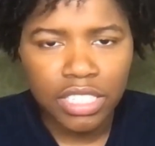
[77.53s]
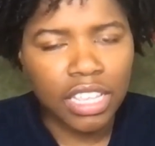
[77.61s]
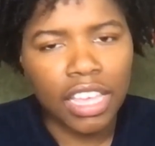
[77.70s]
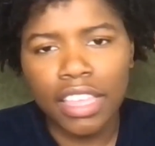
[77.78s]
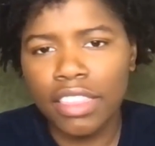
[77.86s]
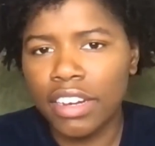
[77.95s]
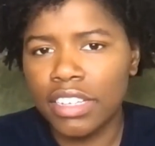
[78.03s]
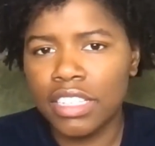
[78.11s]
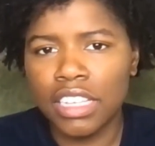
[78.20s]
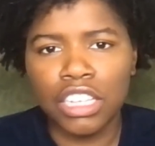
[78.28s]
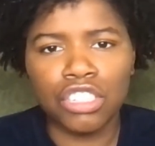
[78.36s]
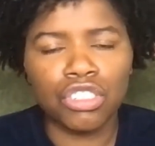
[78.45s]
Say there's
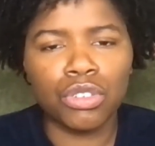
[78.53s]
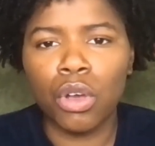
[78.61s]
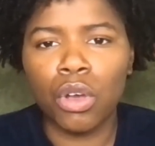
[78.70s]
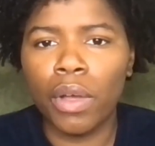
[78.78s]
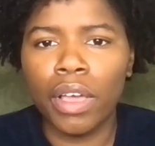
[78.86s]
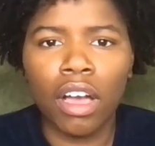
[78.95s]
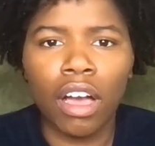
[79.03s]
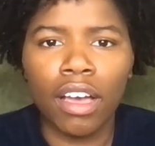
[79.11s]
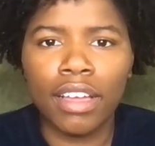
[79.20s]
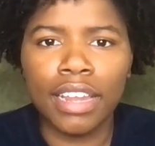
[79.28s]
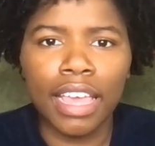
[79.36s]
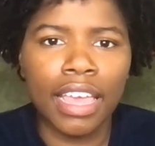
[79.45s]
an issue going
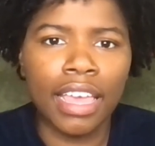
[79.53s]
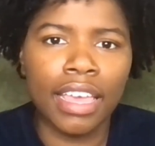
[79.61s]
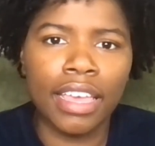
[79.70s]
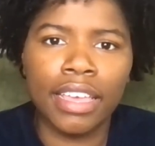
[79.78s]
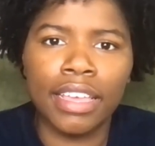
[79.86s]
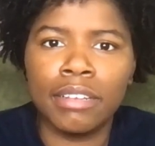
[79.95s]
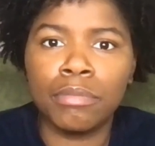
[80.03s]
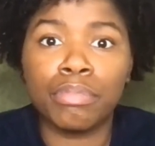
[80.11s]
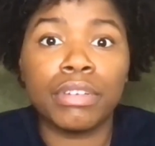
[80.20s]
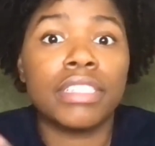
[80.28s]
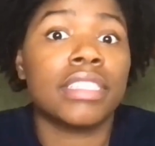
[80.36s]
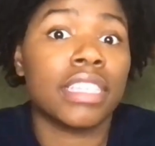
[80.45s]
on in
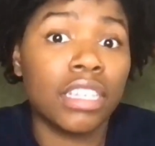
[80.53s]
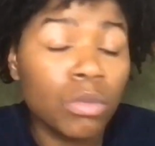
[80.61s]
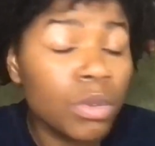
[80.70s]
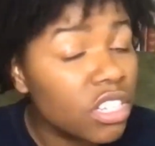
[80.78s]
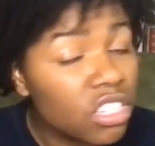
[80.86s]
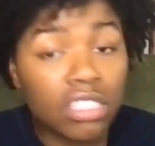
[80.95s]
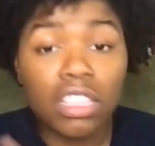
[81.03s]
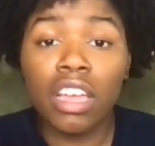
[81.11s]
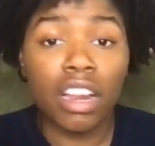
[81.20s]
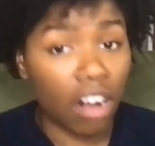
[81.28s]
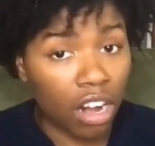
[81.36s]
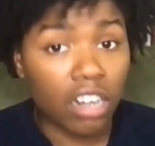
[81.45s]
Brazil, which
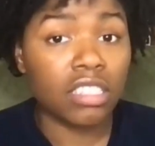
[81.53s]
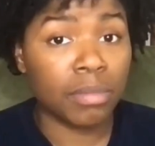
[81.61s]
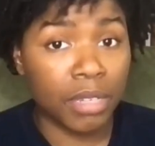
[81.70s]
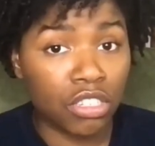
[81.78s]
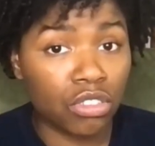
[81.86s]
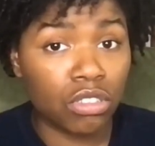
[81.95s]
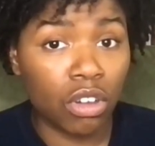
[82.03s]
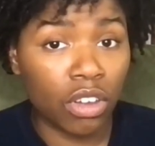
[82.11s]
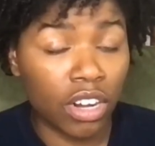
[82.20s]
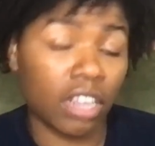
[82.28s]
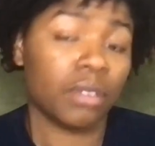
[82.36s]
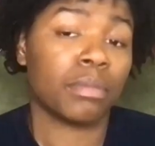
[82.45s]
there are some issues
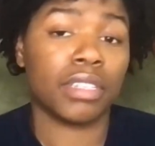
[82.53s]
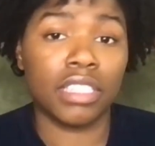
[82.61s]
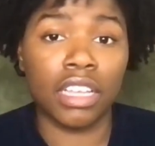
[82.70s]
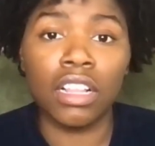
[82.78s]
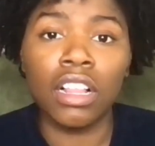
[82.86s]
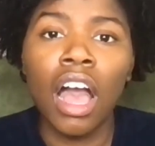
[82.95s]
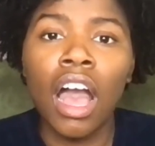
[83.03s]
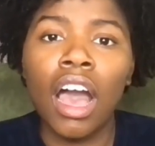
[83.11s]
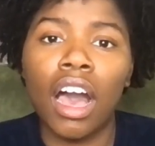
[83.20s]
going on in Brazil.